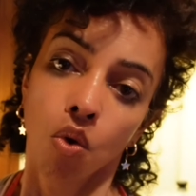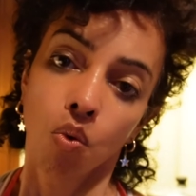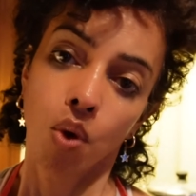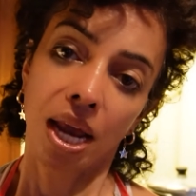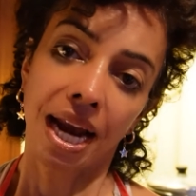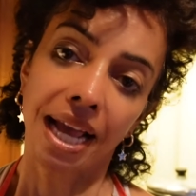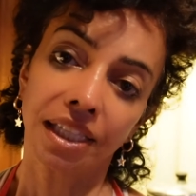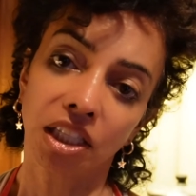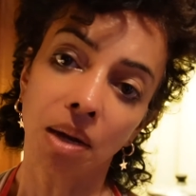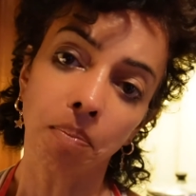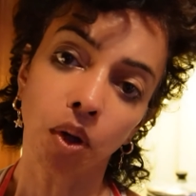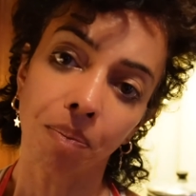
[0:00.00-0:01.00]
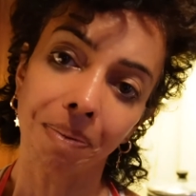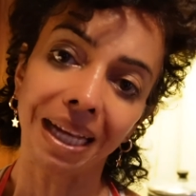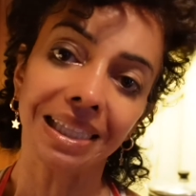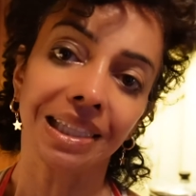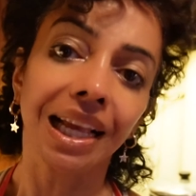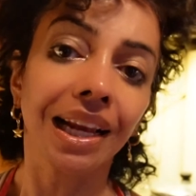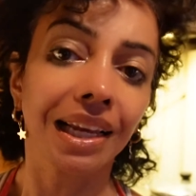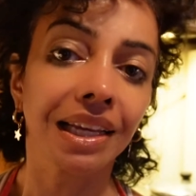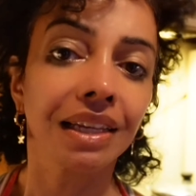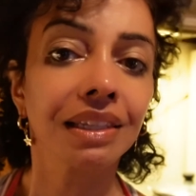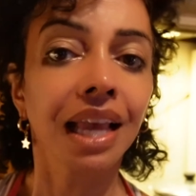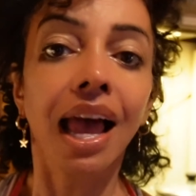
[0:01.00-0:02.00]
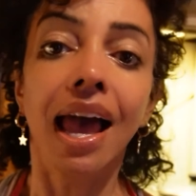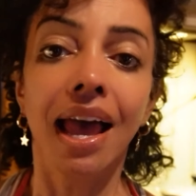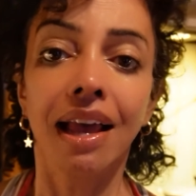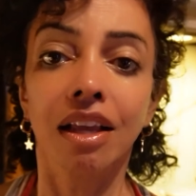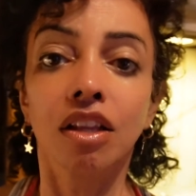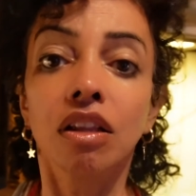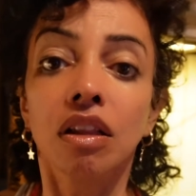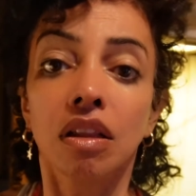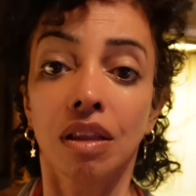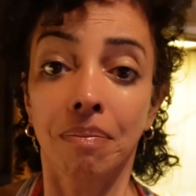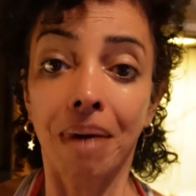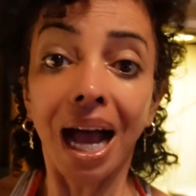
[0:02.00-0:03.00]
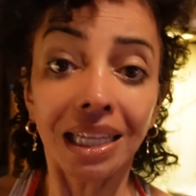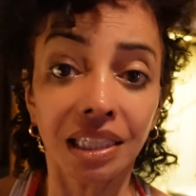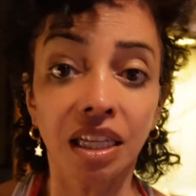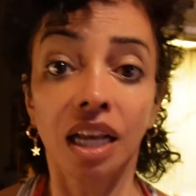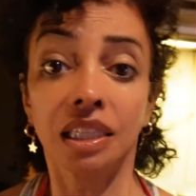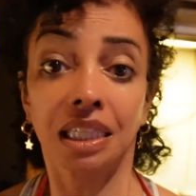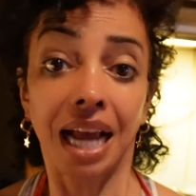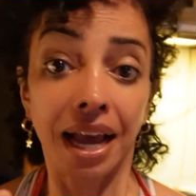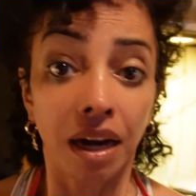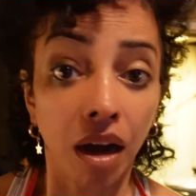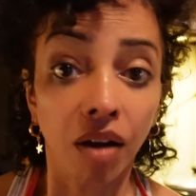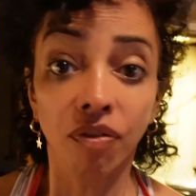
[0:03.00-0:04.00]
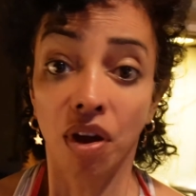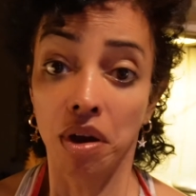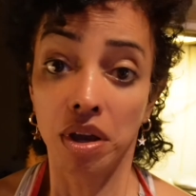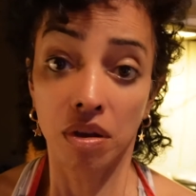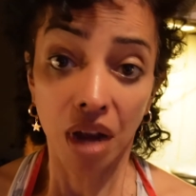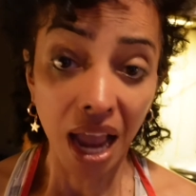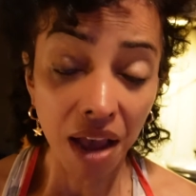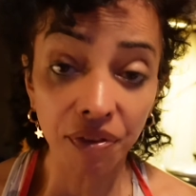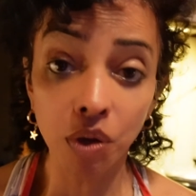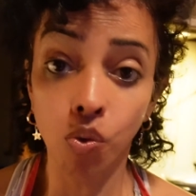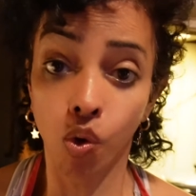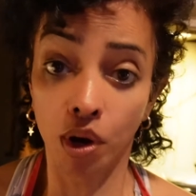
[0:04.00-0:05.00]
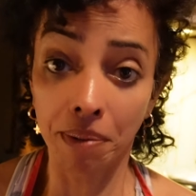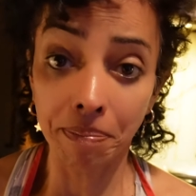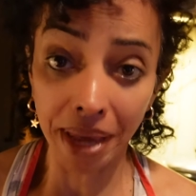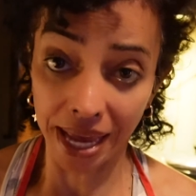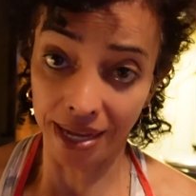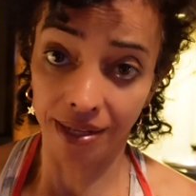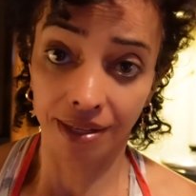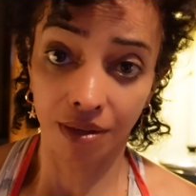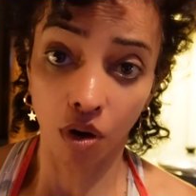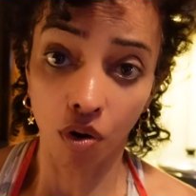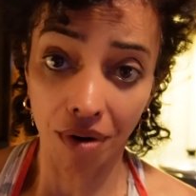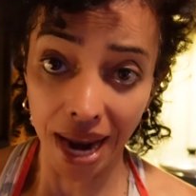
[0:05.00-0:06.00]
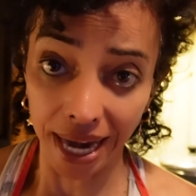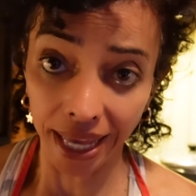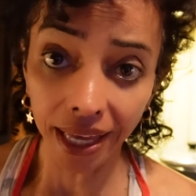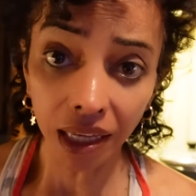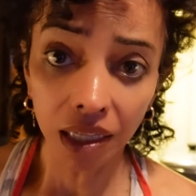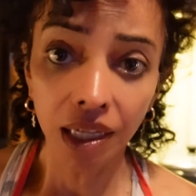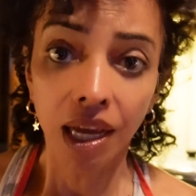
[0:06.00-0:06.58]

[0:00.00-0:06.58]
when I assemble the pasteles and the masa's got a very heavy water base already,